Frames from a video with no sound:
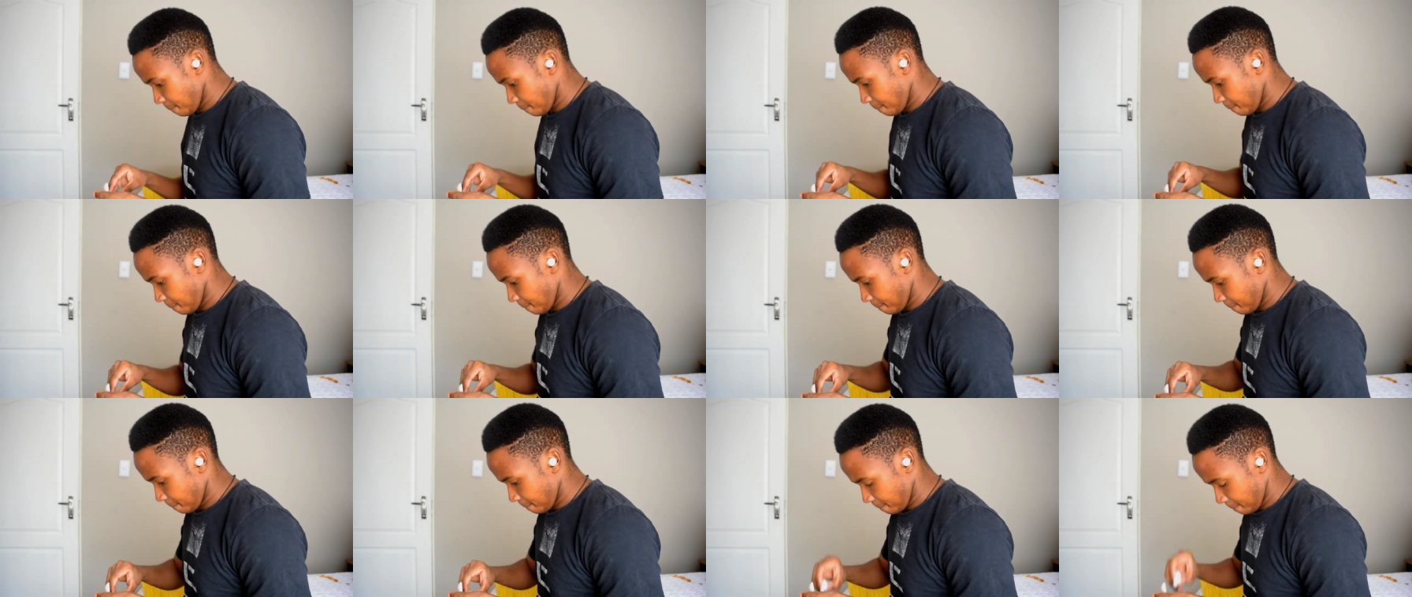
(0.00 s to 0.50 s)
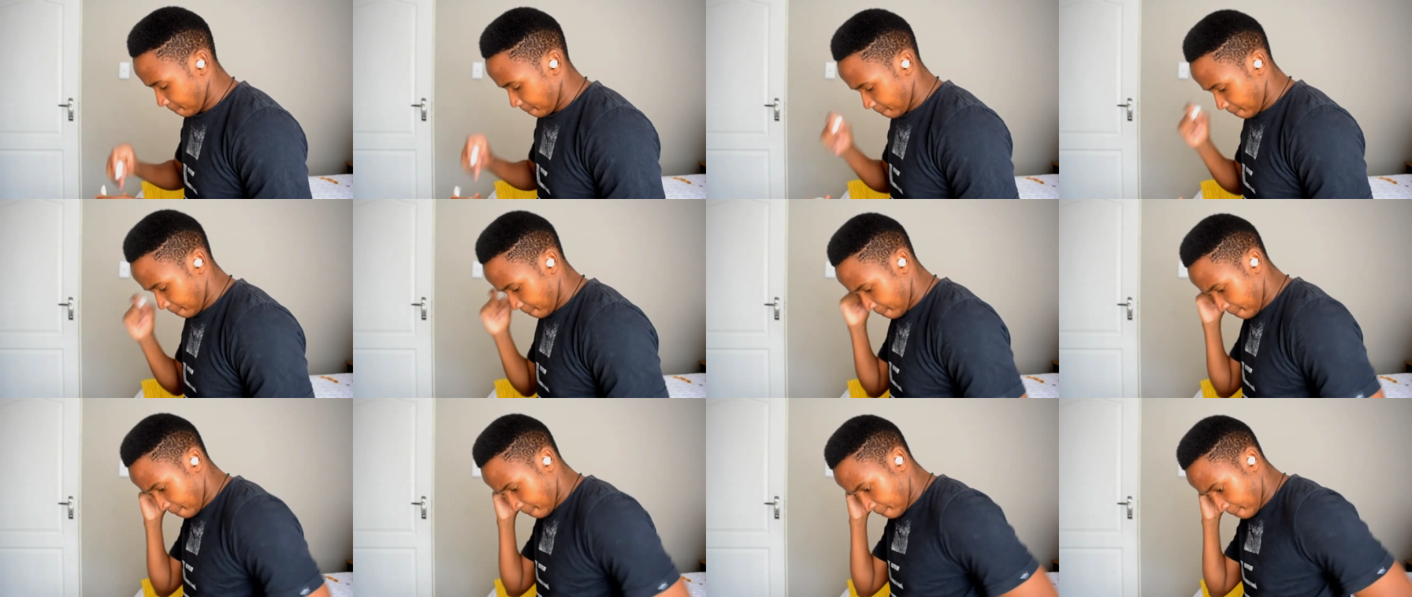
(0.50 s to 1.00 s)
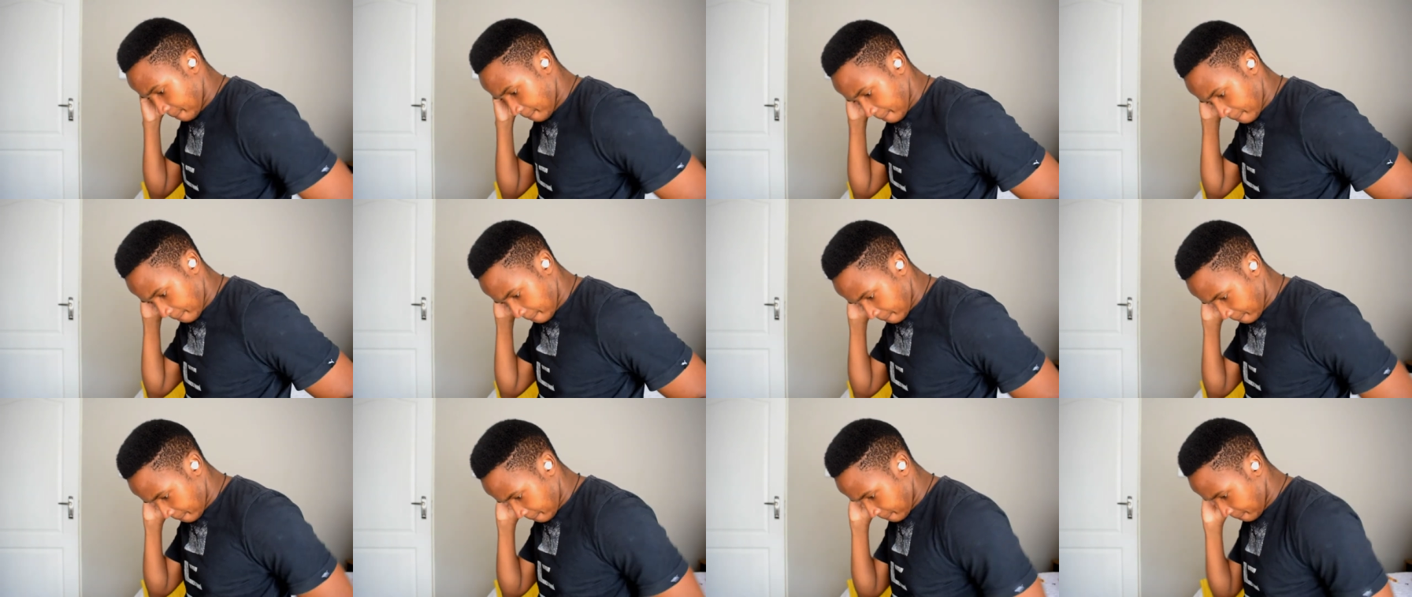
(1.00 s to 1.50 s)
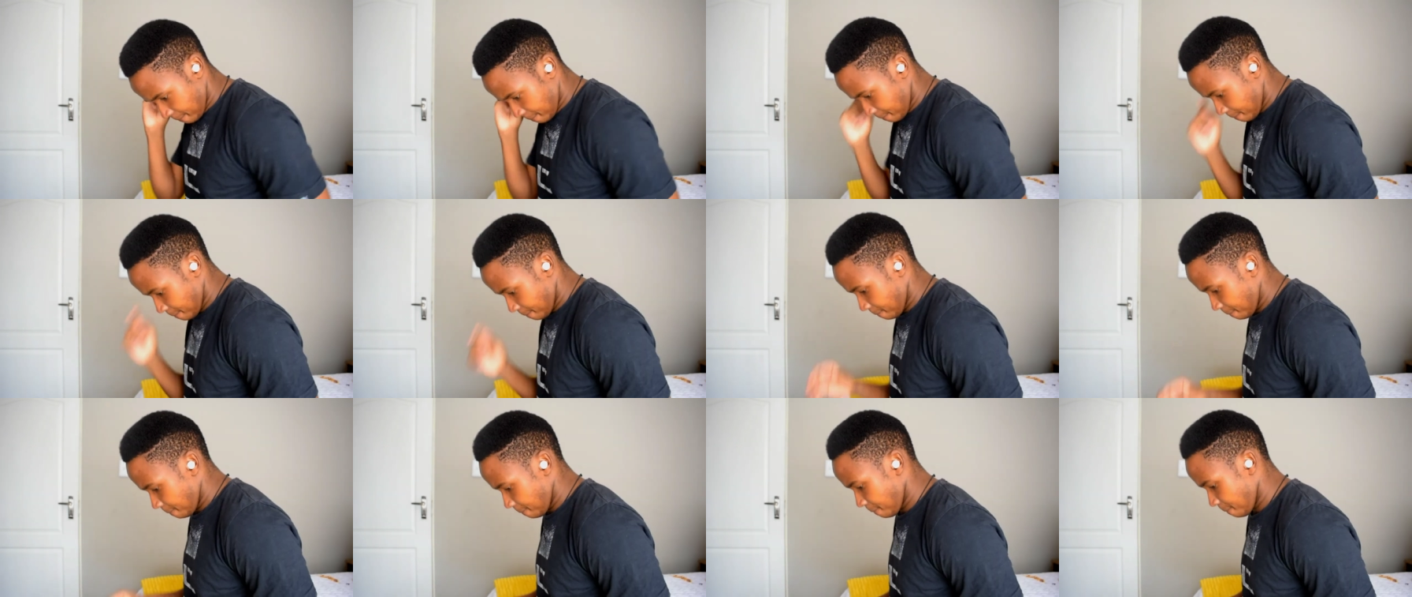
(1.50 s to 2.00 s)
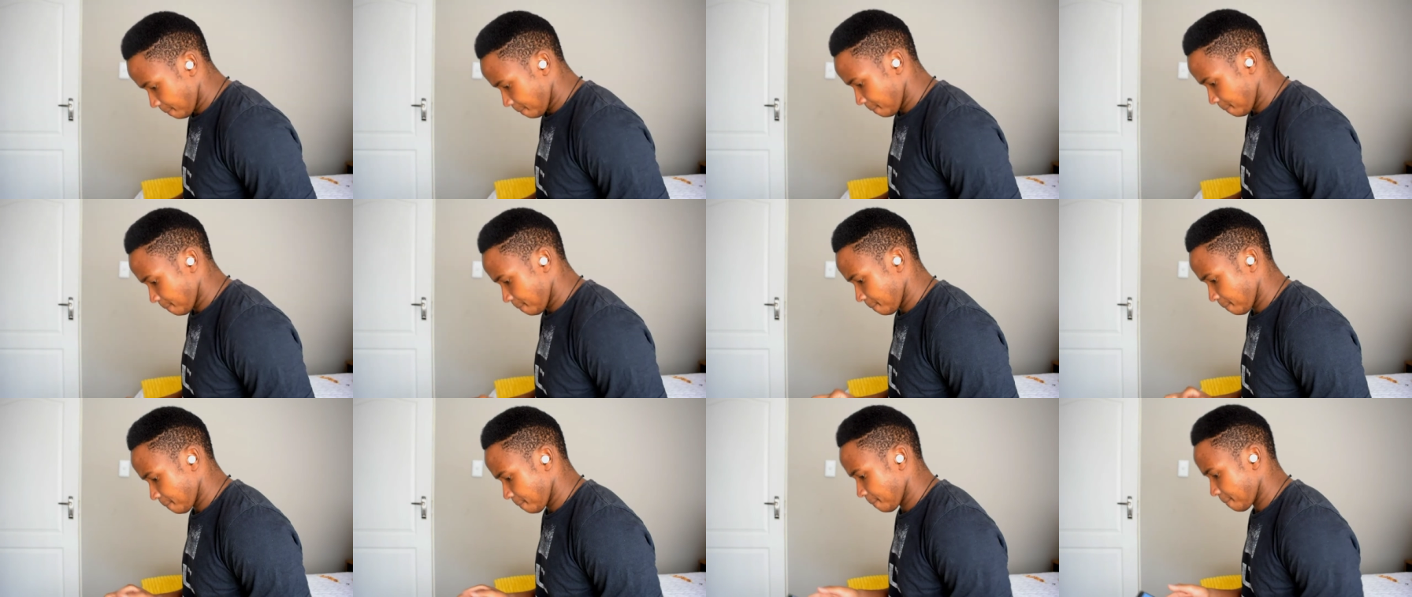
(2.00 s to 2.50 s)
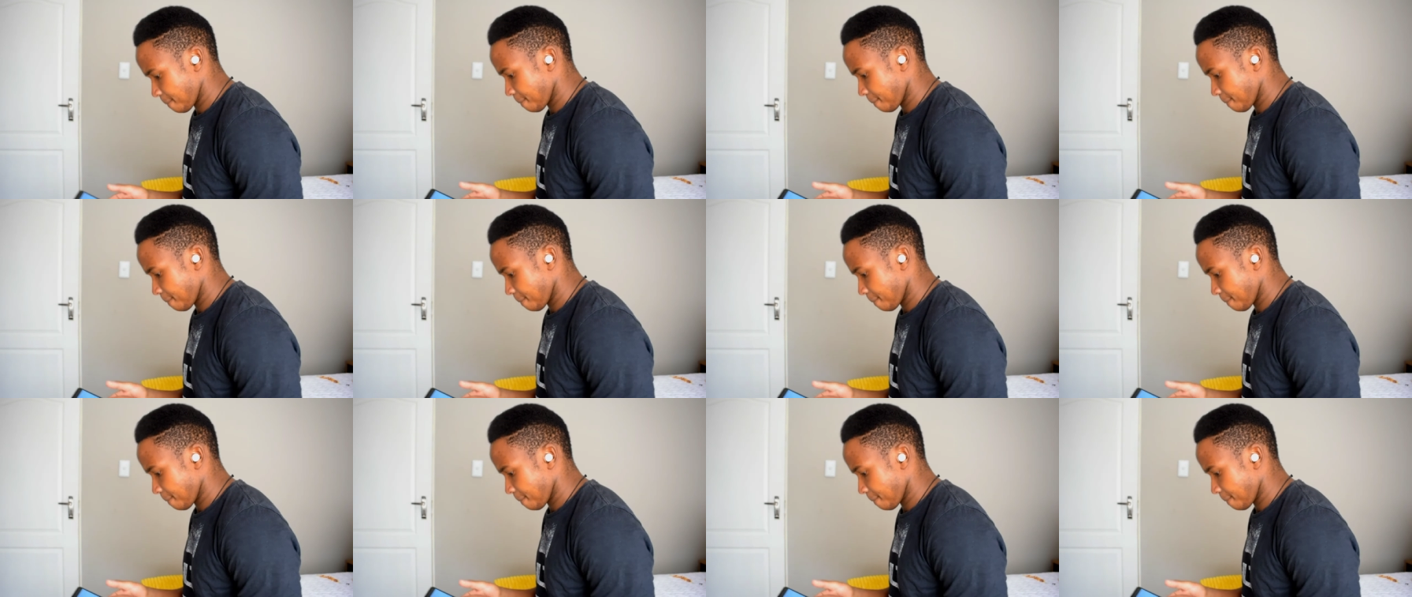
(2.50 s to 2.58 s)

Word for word: tells you that it's just powered on, right?